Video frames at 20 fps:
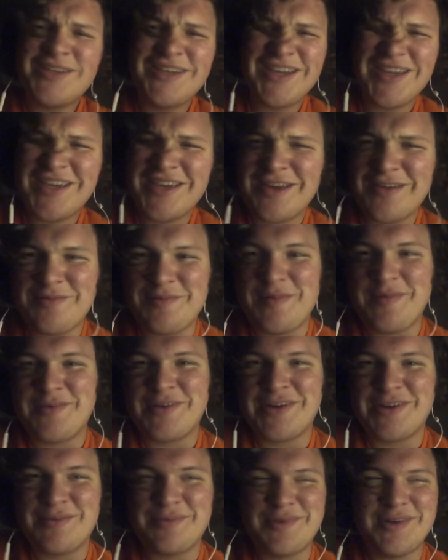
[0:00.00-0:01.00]
I can't remember
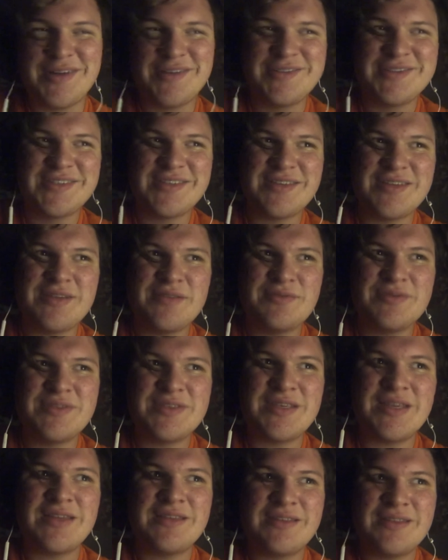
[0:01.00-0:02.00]
how to pronounce it. It
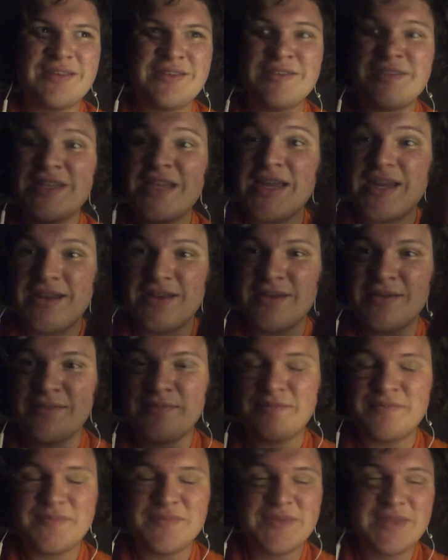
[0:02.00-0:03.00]
was at the stadium,
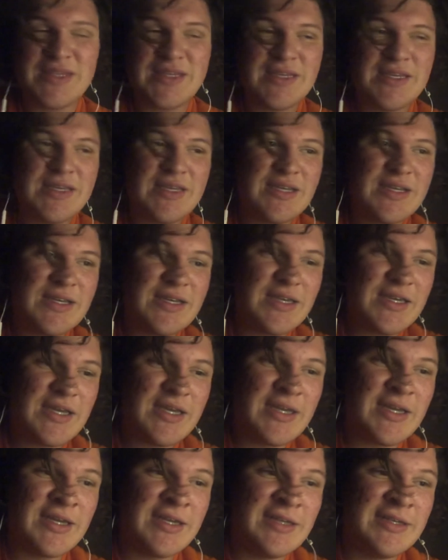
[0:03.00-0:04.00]

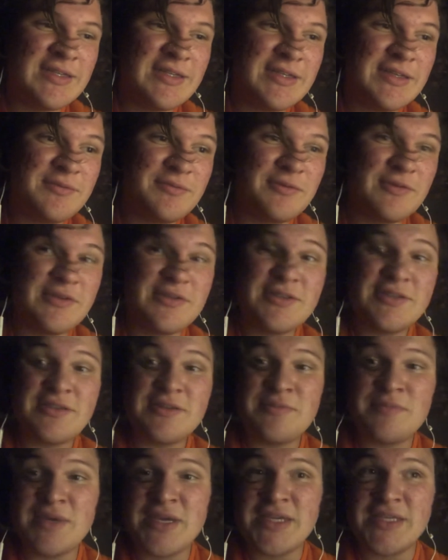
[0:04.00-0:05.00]
and it was
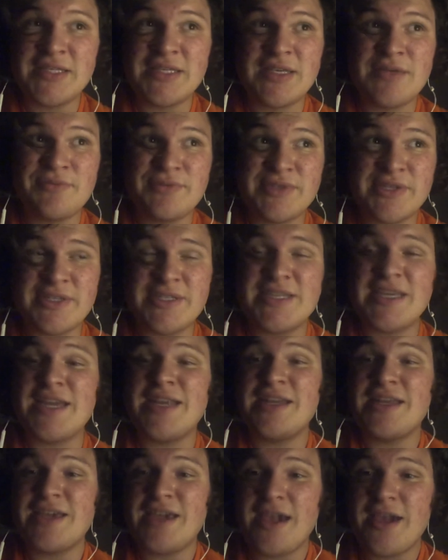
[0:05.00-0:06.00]
amazing. It was in
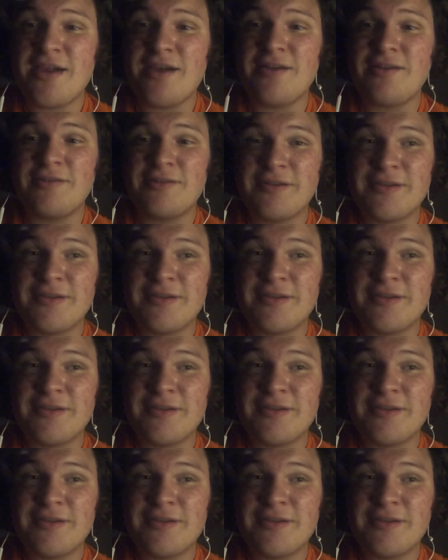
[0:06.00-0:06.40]
San Diego.